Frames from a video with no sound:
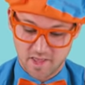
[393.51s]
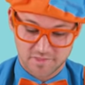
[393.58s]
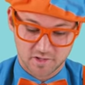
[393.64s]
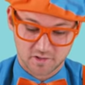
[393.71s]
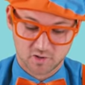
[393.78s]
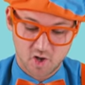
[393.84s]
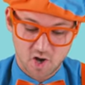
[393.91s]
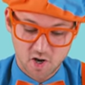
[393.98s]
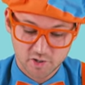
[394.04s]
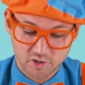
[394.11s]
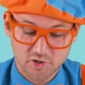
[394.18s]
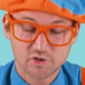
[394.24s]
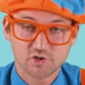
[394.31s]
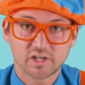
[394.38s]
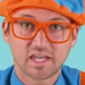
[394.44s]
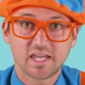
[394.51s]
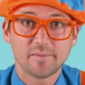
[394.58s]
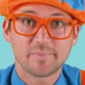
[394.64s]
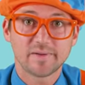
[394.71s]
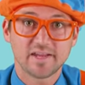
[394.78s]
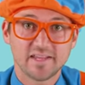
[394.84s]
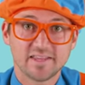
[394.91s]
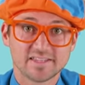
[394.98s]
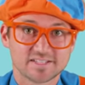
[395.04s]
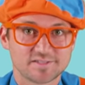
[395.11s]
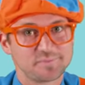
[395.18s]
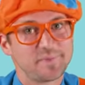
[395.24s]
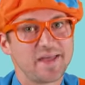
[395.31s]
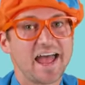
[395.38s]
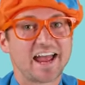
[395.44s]
The longer you keep it in this
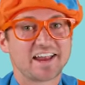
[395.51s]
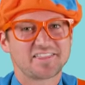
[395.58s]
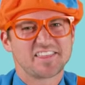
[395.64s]
bag,